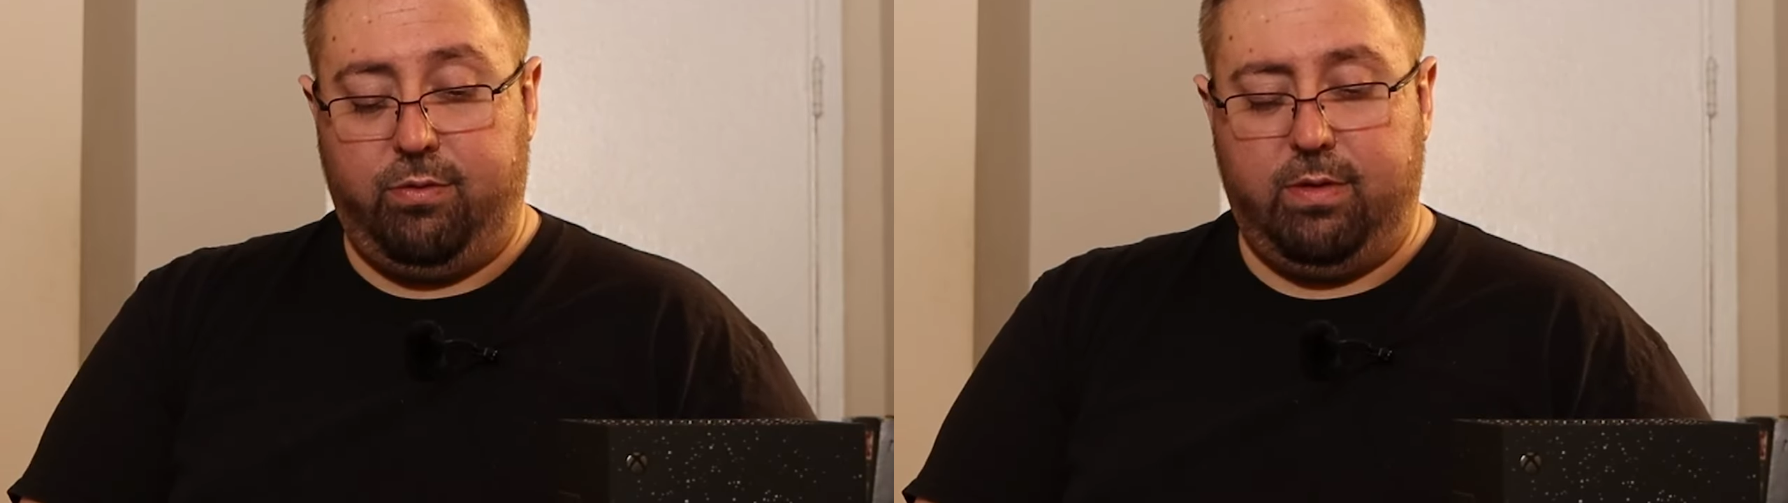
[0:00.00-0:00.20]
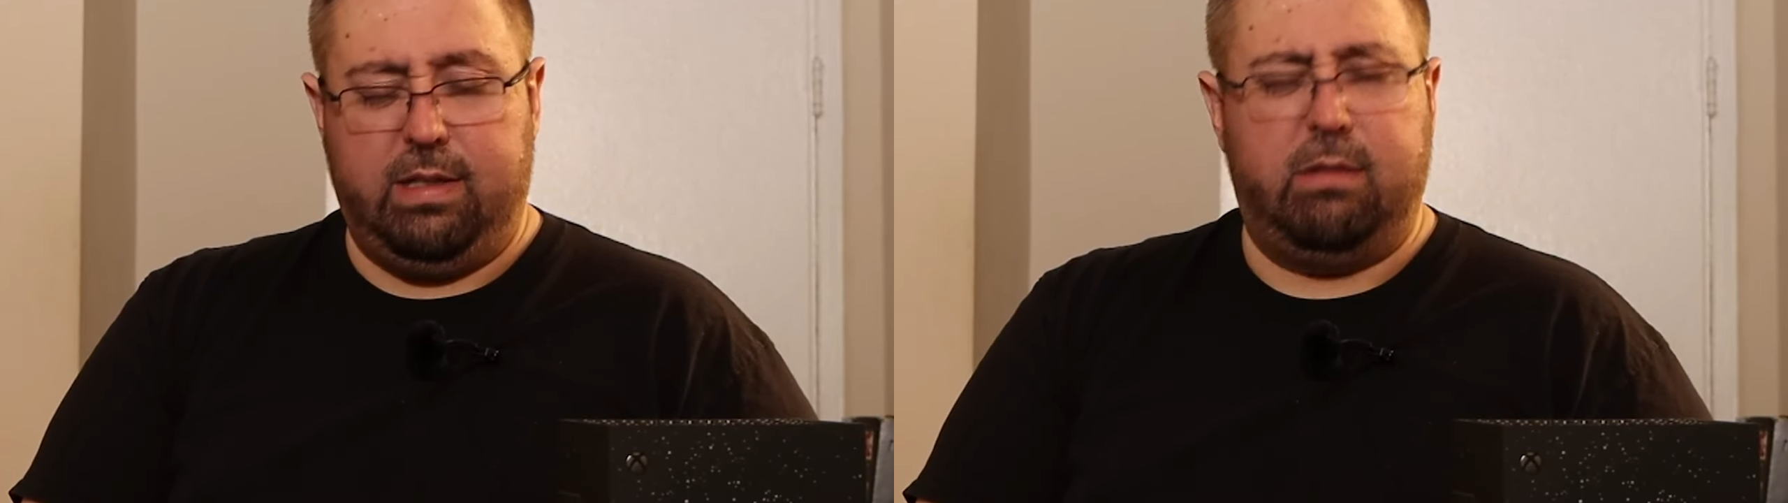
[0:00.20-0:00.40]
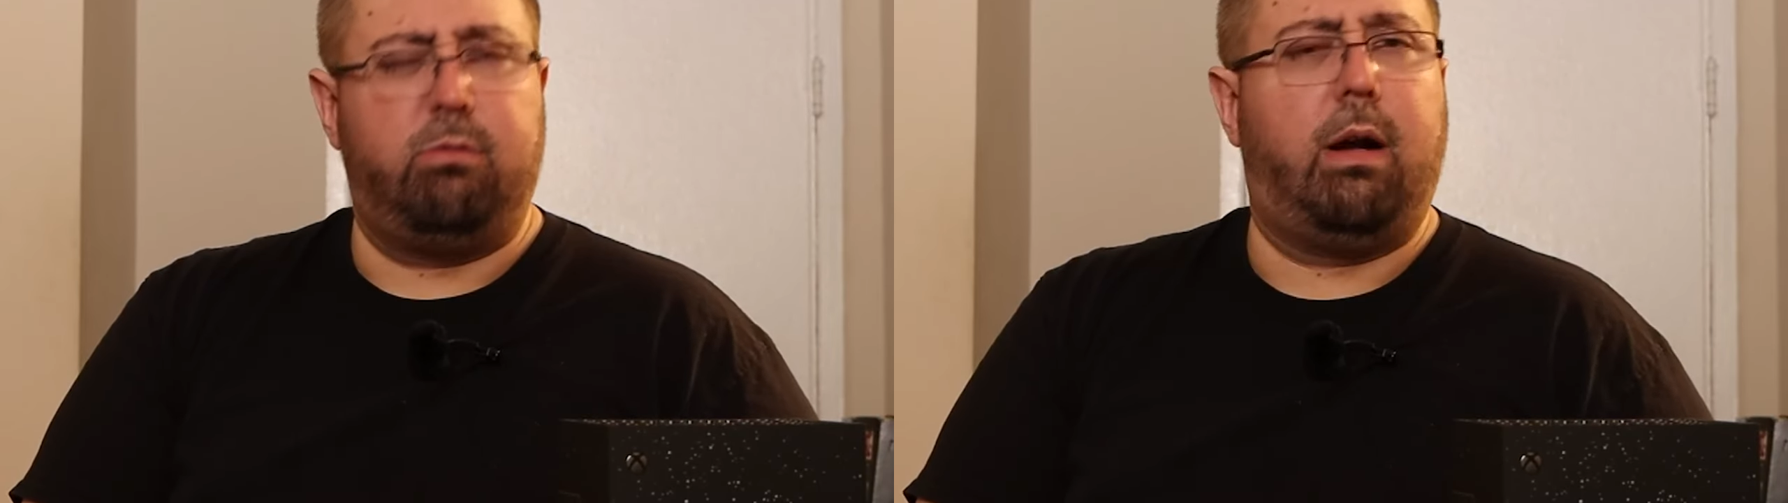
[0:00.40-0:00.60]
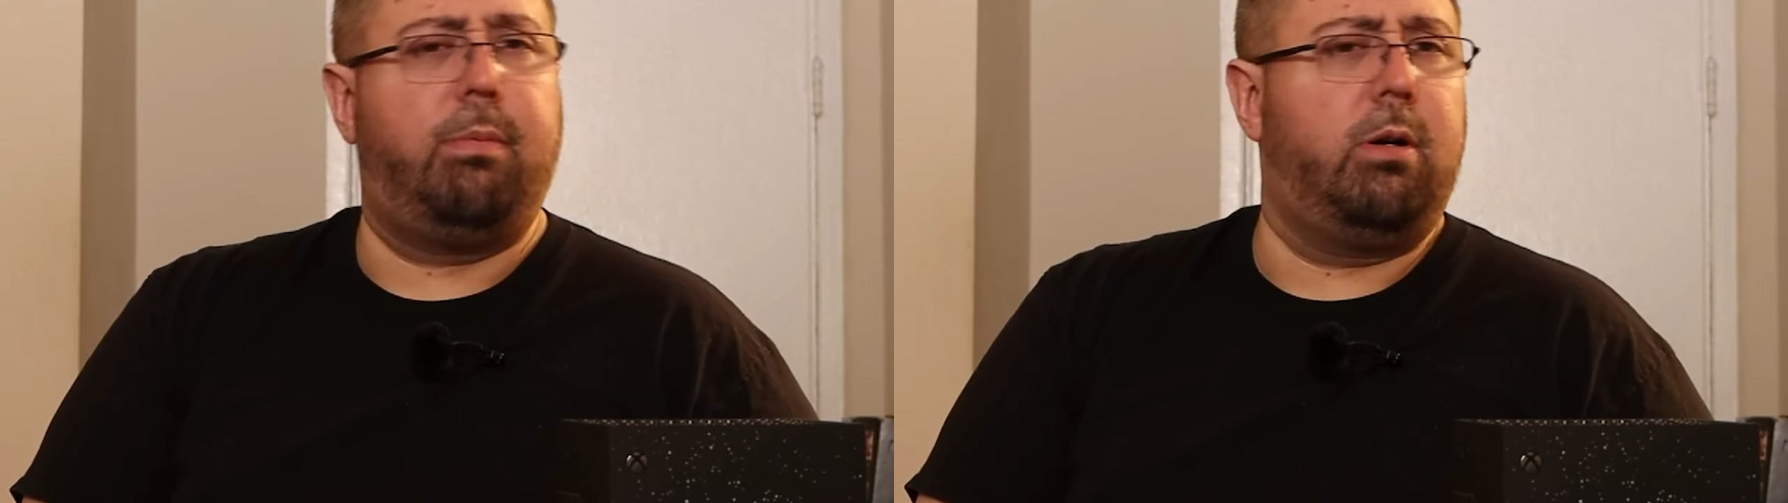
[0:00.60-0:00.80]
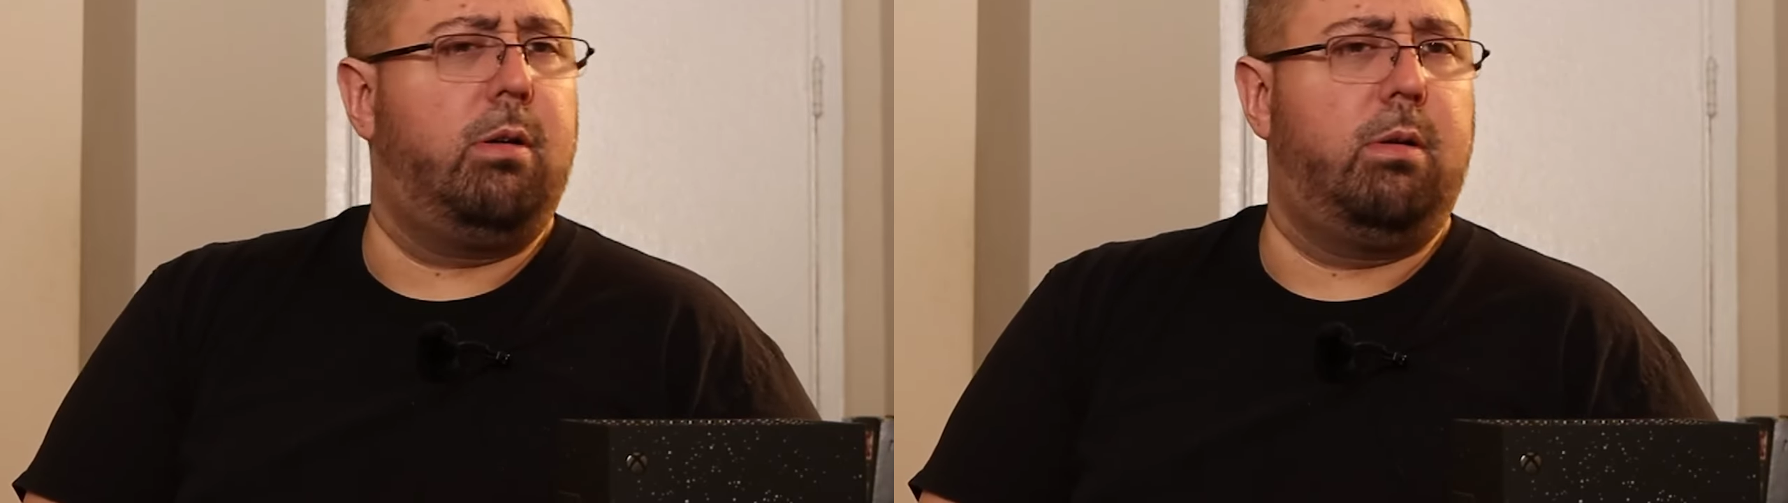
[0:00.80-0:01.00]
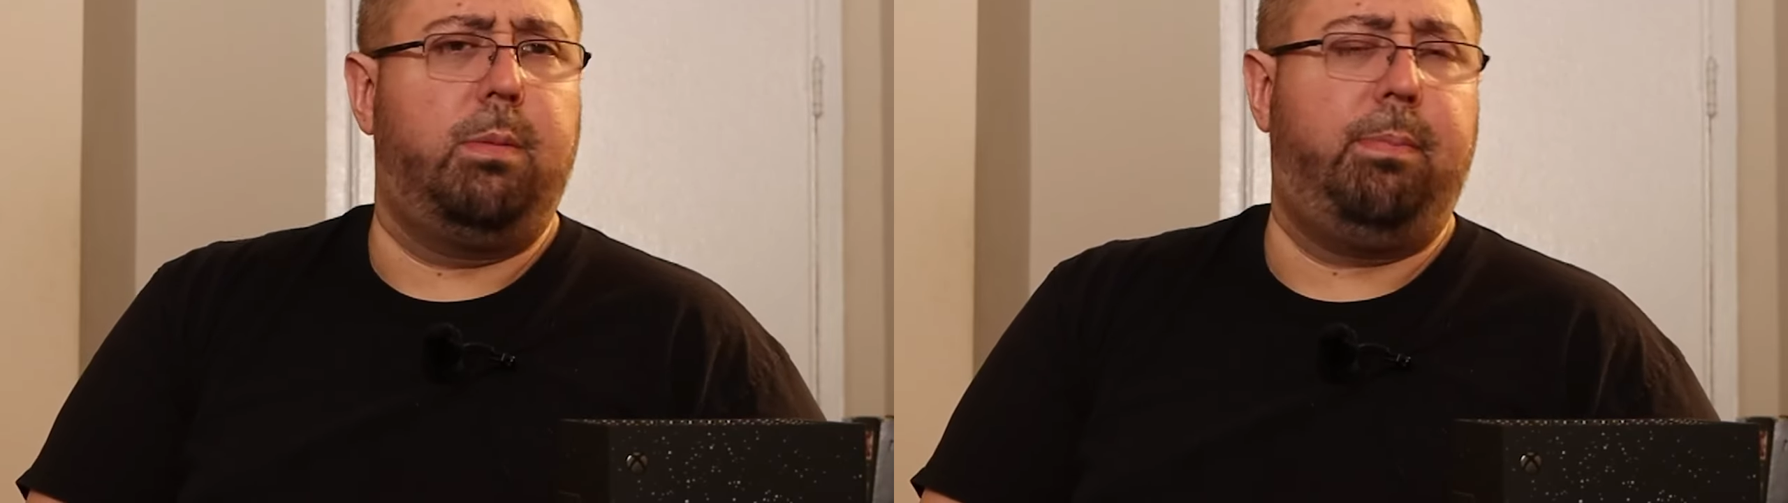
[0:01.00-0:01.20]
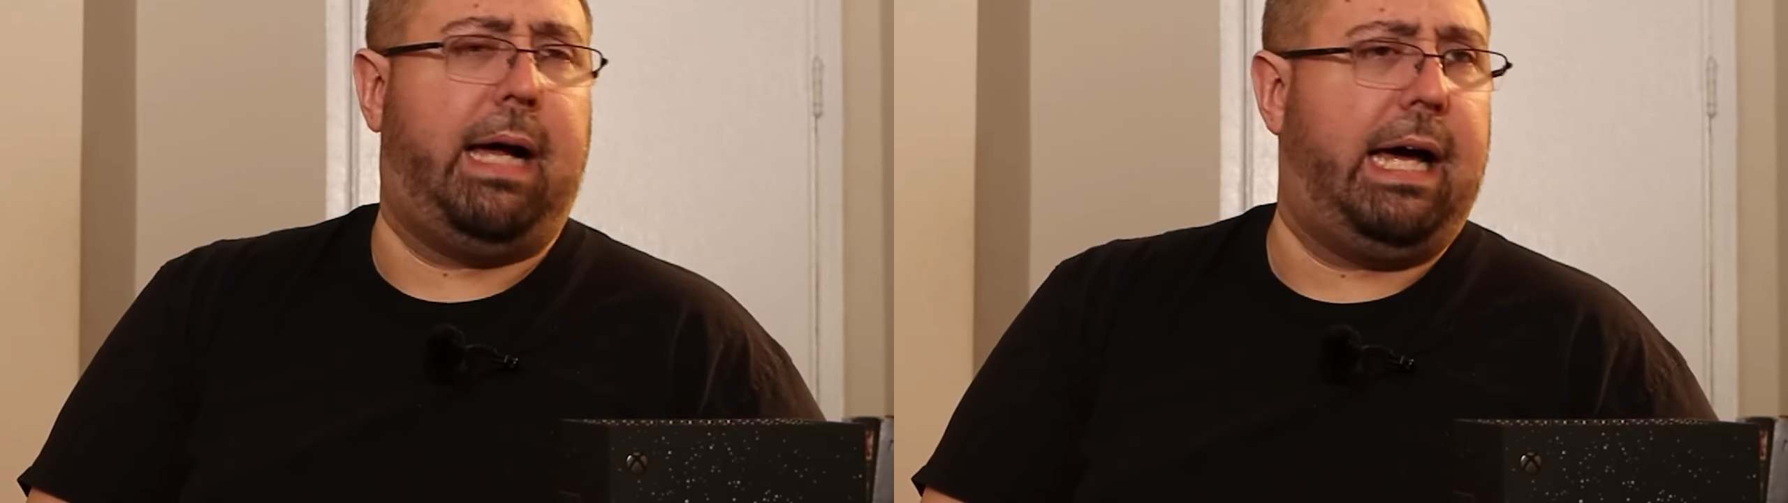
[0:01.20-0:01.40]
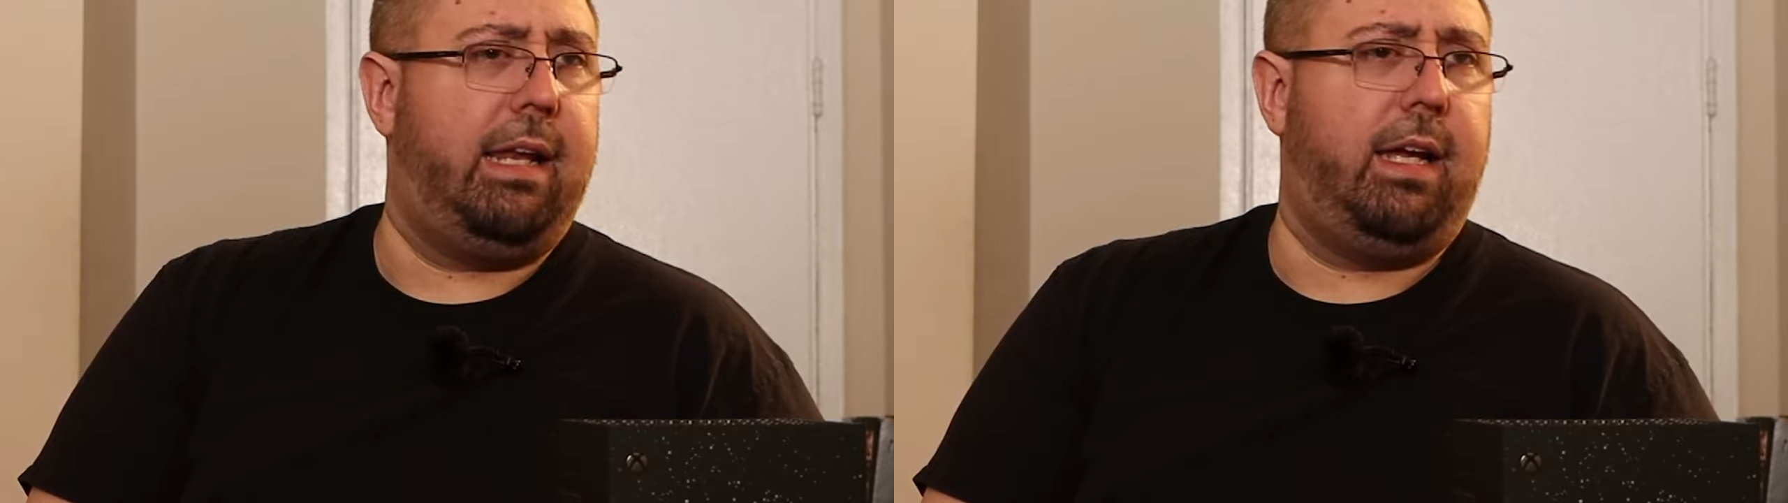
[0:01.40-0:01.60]
Uh, rubber
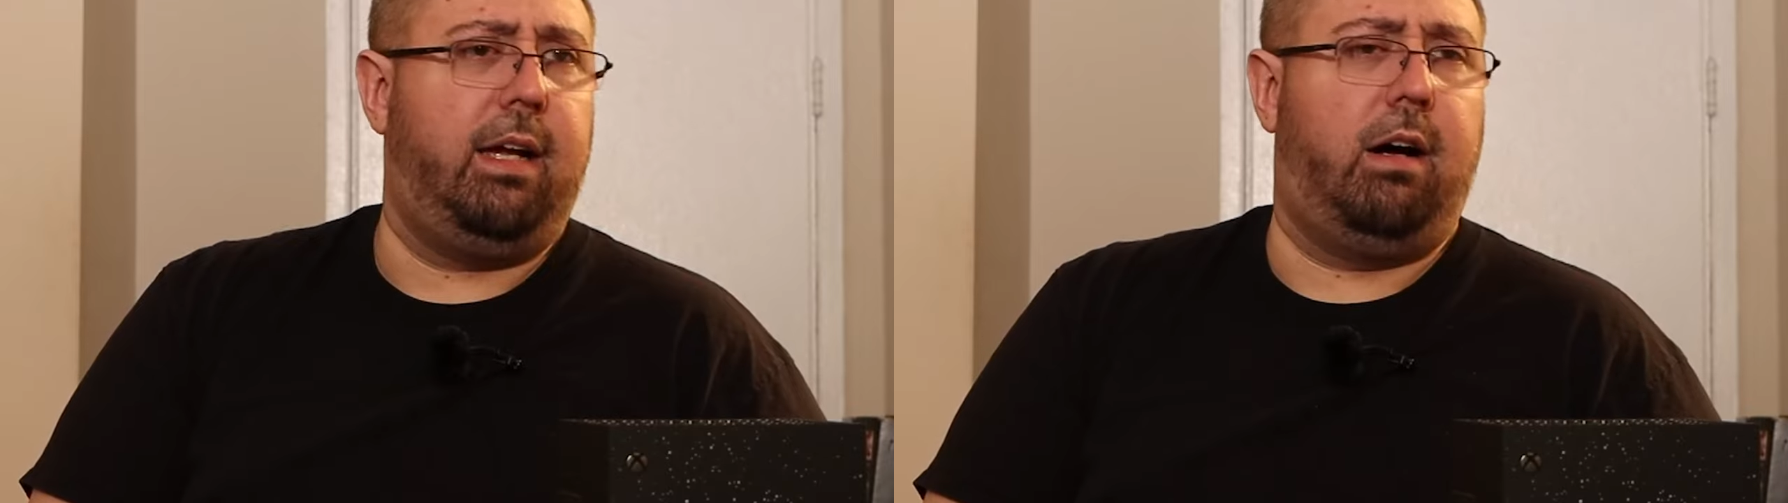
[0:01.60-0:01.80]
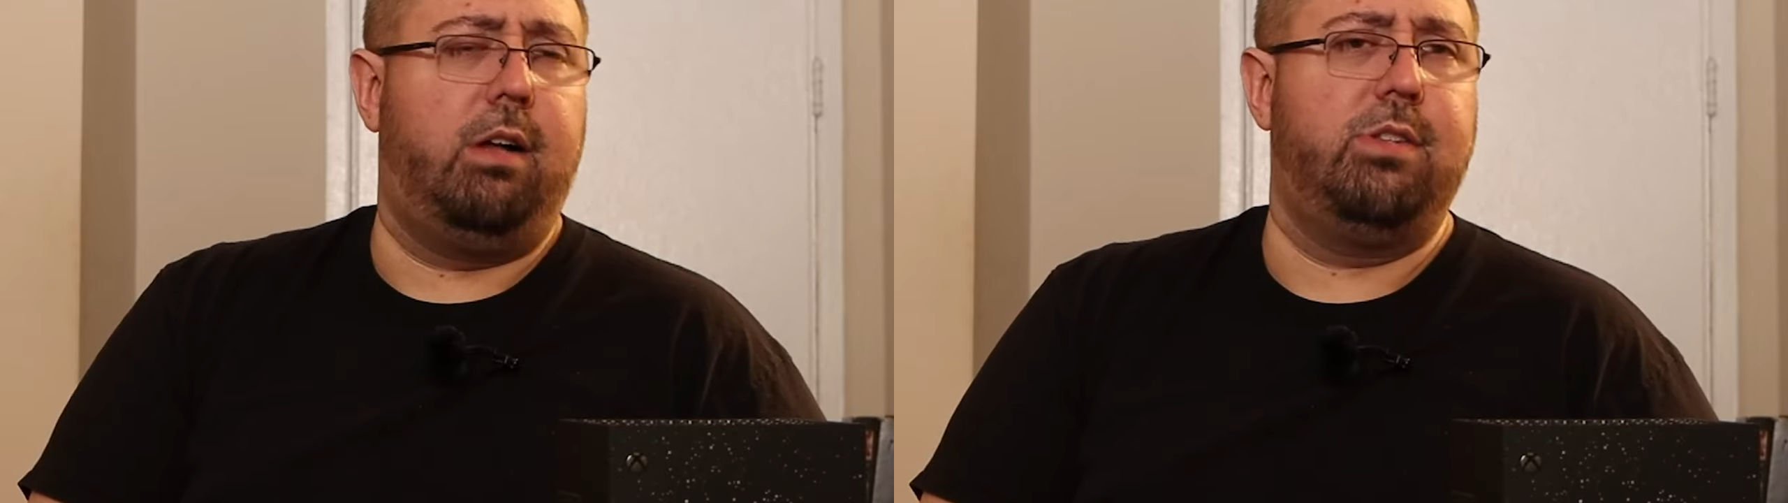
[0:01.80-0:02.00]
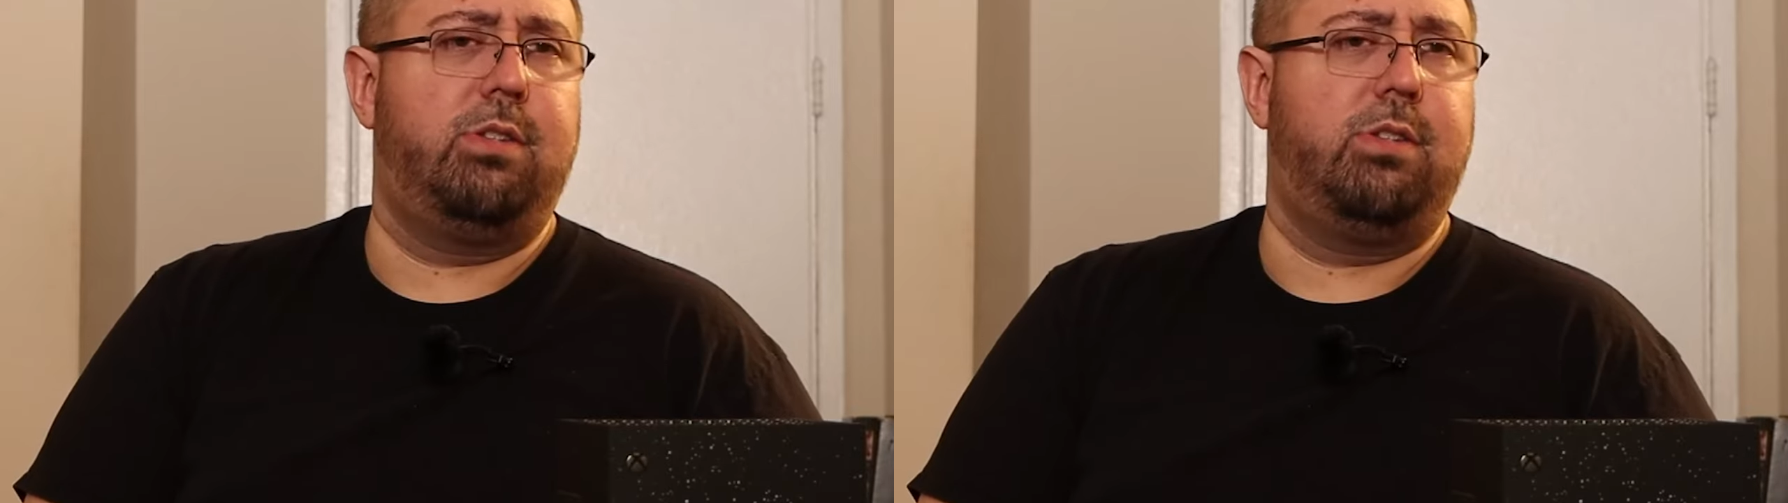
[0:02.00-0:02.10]
padding on the